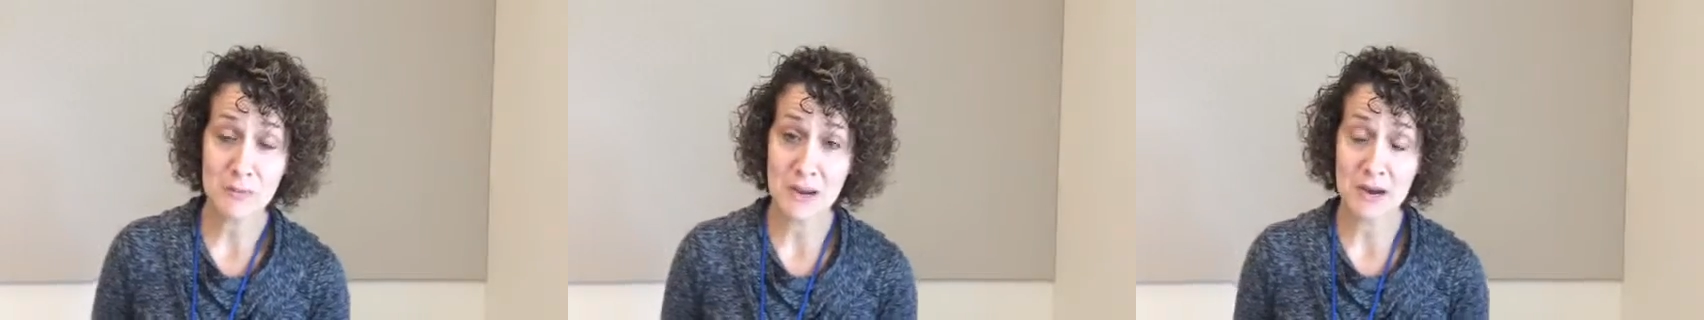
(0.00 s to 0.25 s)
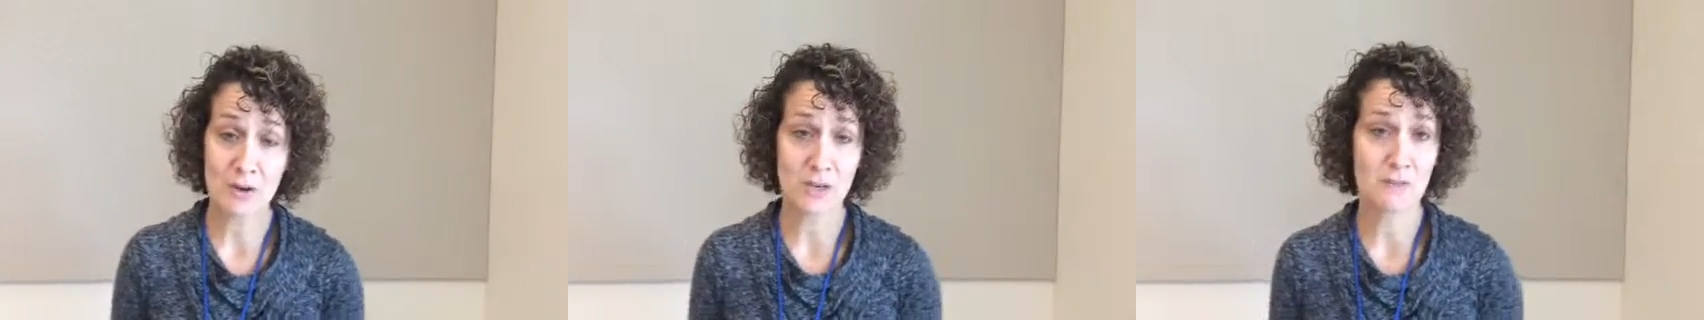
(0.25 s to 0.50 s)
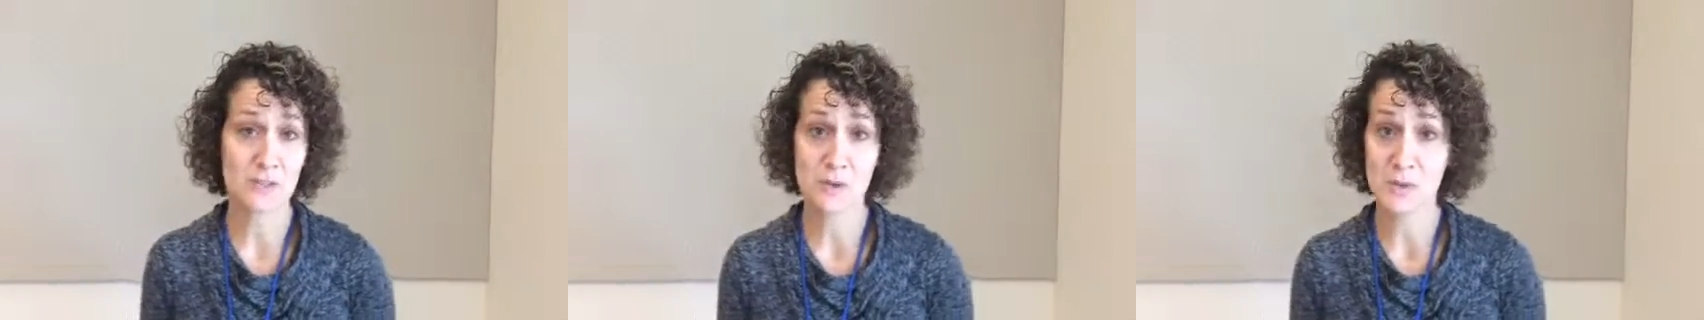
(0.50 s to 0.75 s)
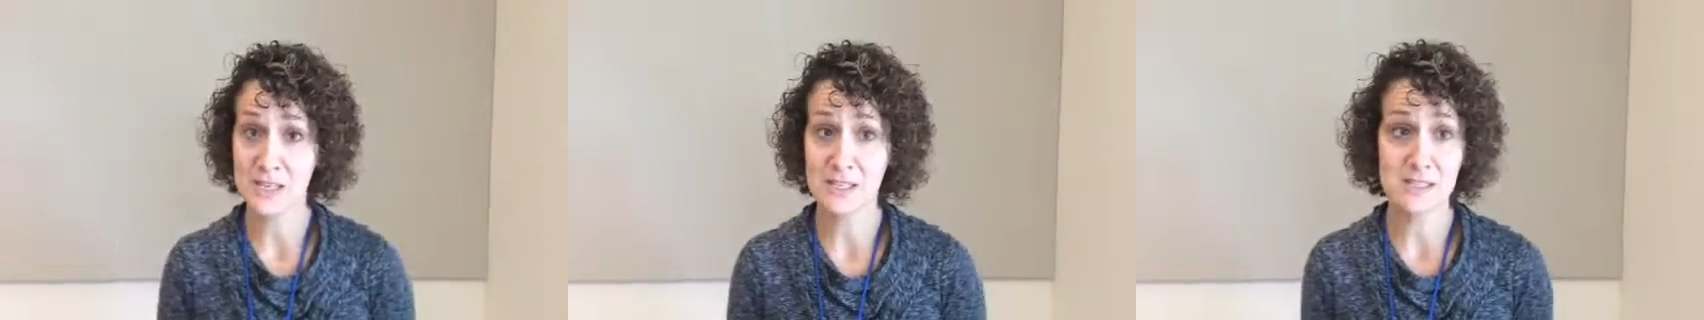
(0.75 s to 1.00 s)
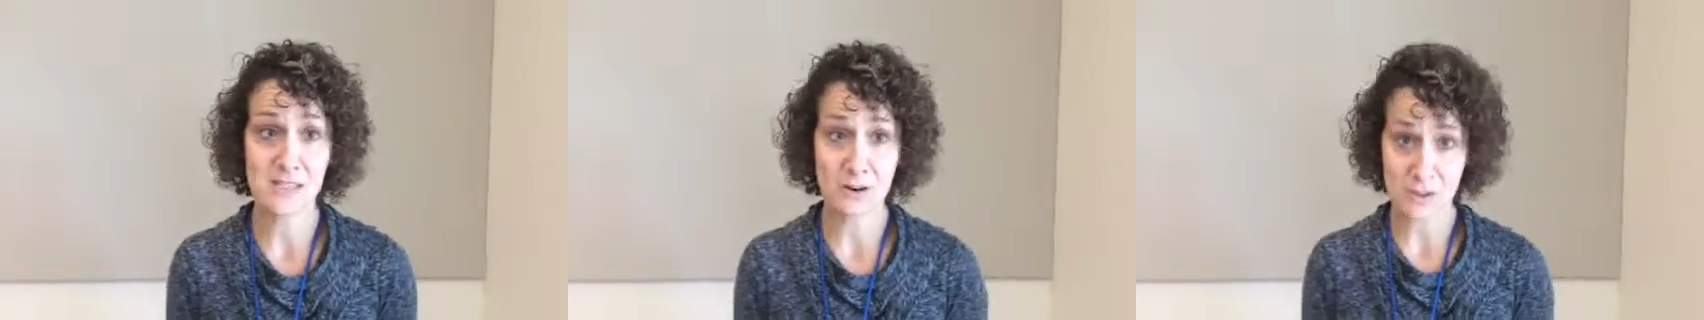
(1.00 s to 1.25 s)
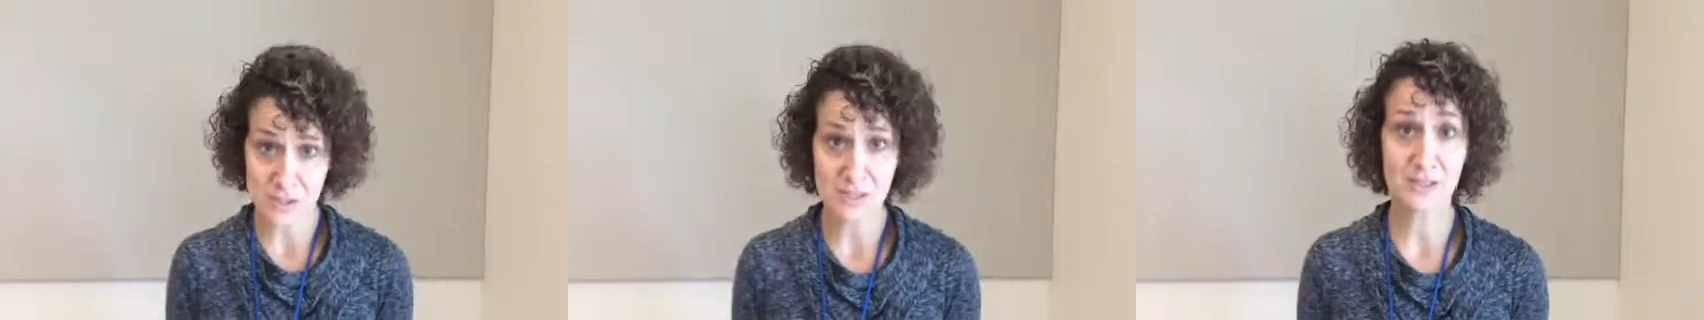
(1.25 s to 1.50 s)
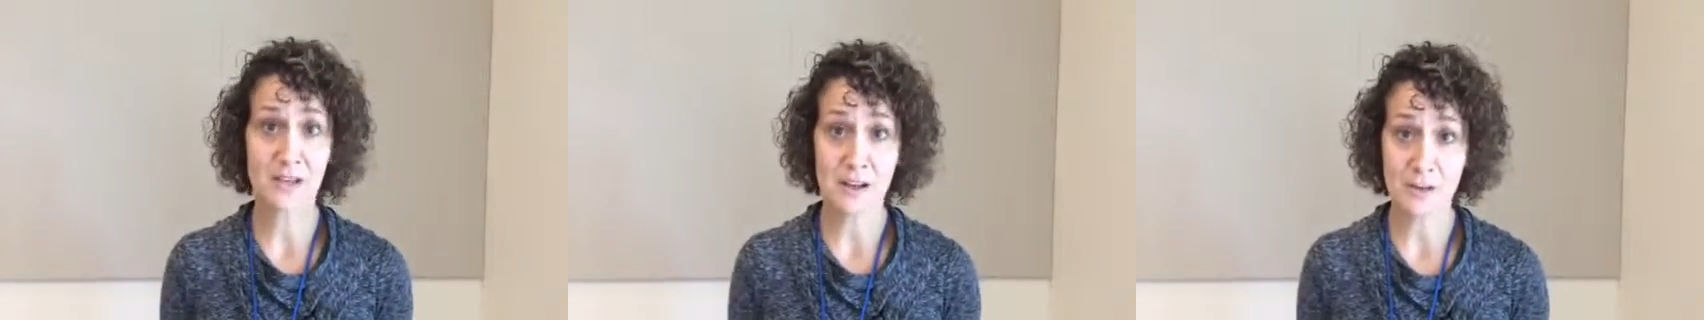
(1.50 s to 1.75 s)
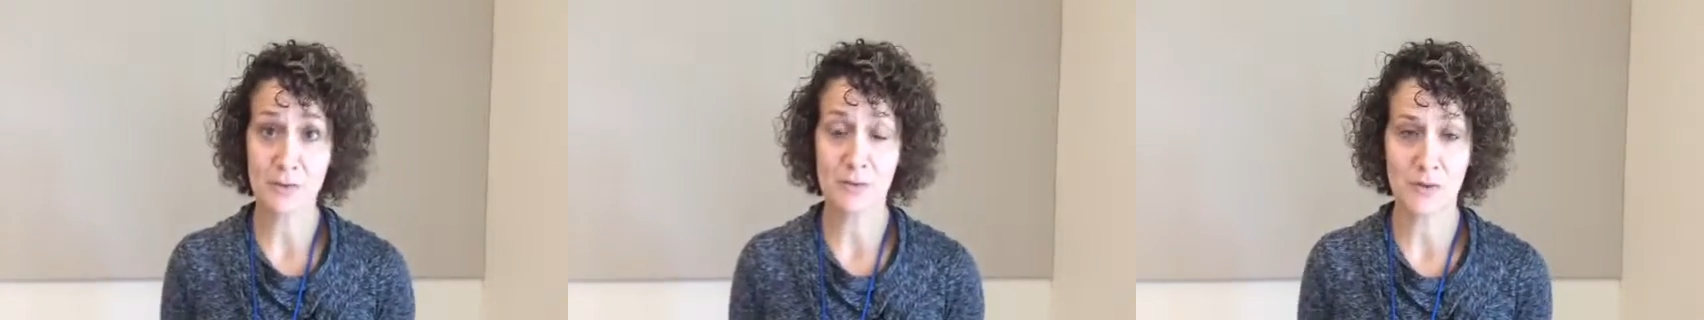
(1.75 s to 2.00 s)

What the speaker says: I'm a parent of two kids at our synagogue